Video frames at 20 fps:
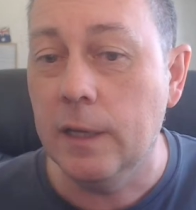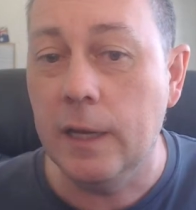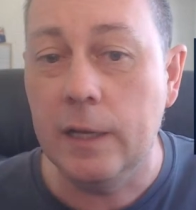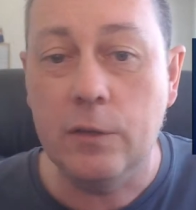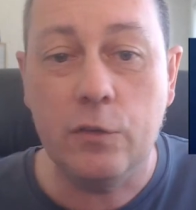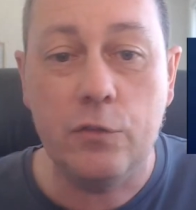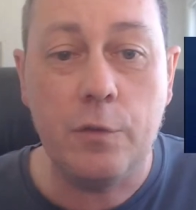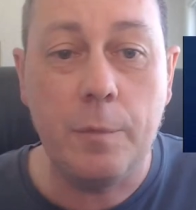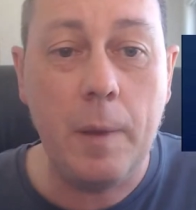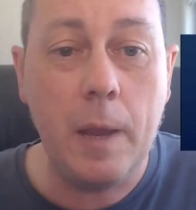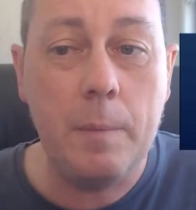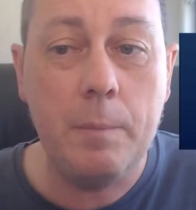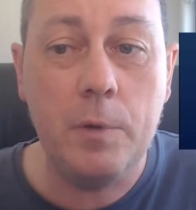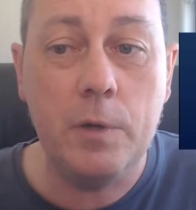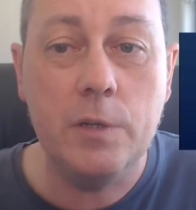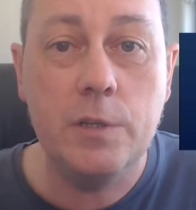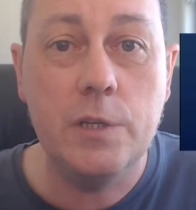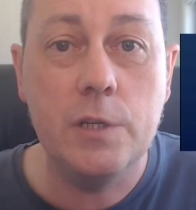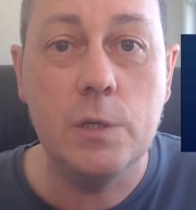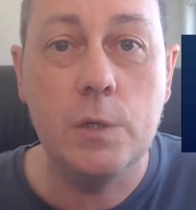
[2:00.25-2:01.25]
just
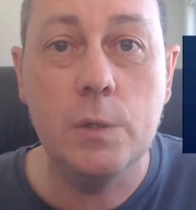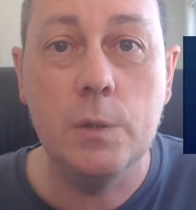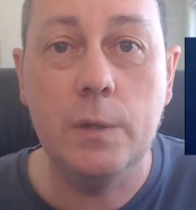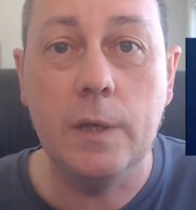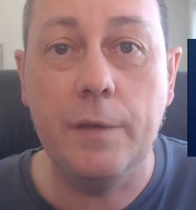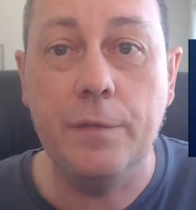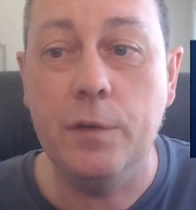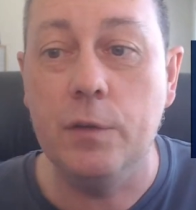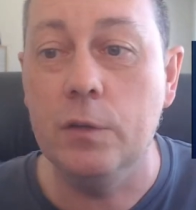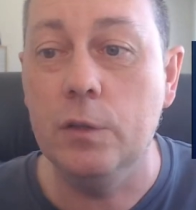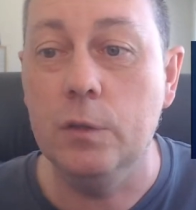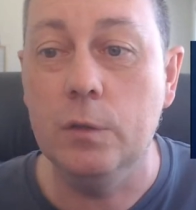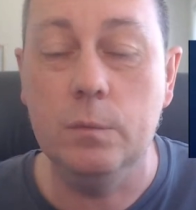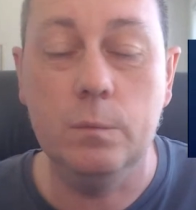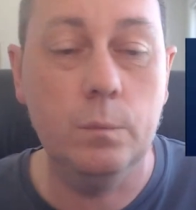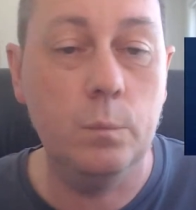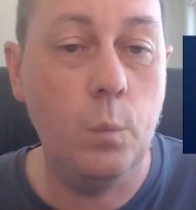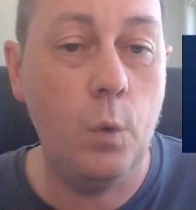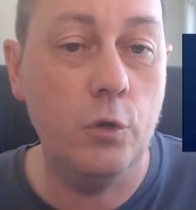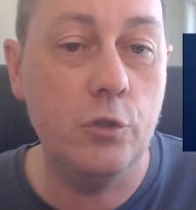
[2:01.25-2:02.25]
remember to, if you're
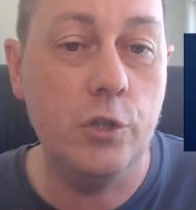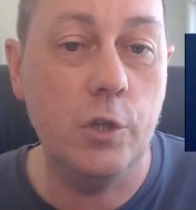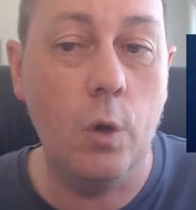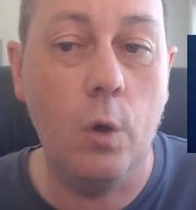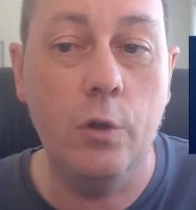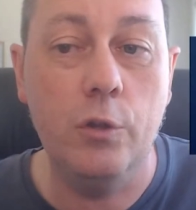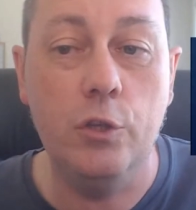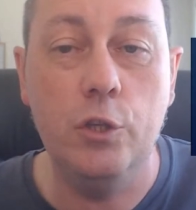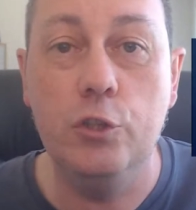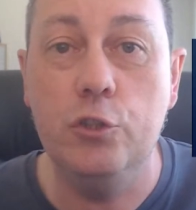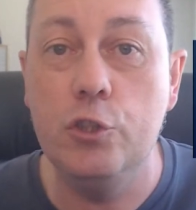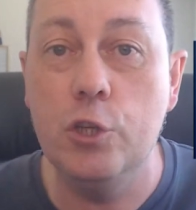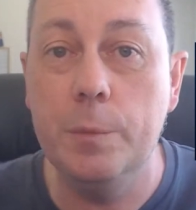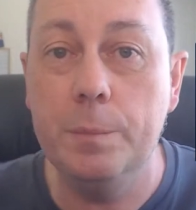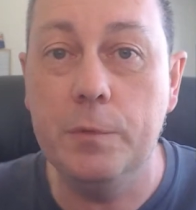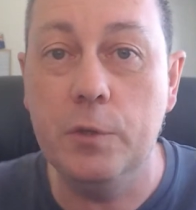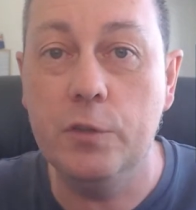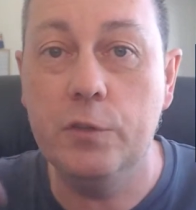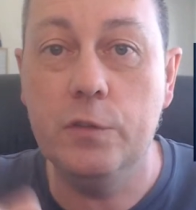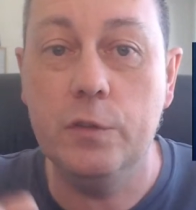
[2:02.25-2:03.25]
watching on
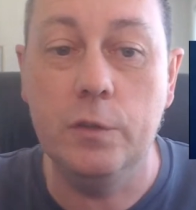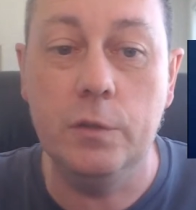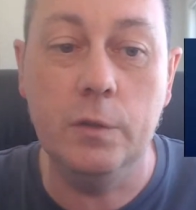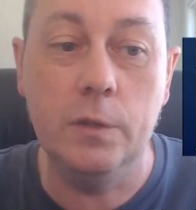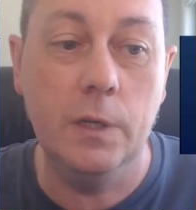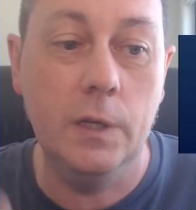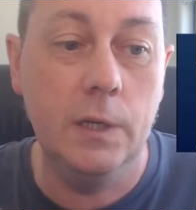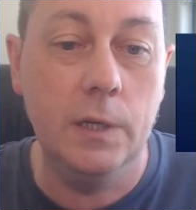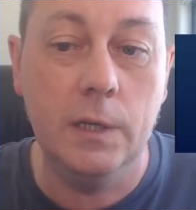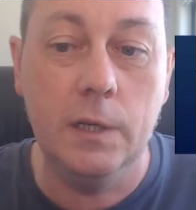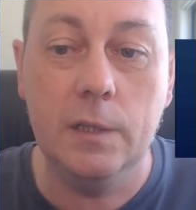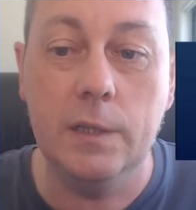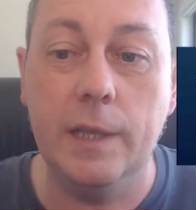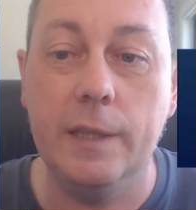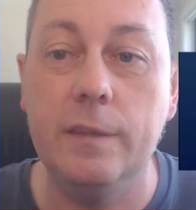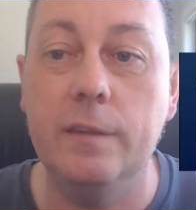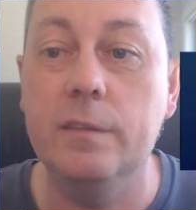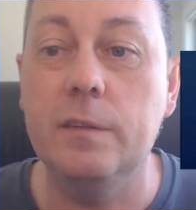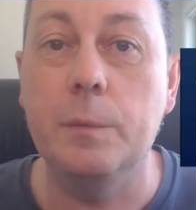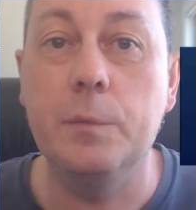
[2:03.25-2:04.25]
YouTube, just to
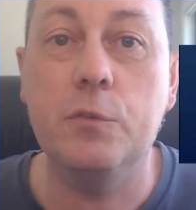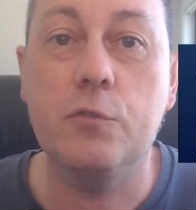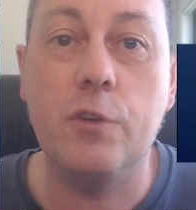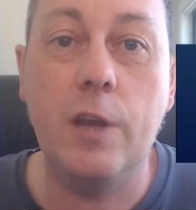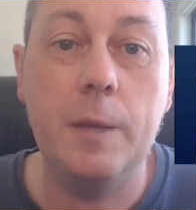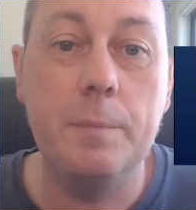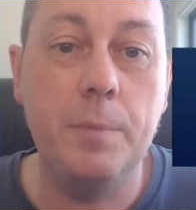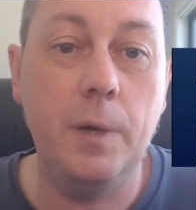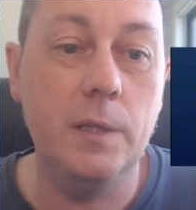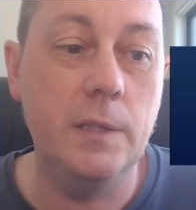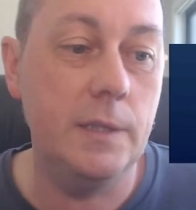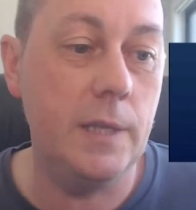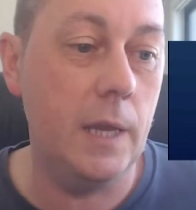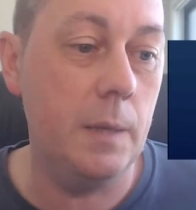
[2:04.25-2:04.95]
click the subscribe button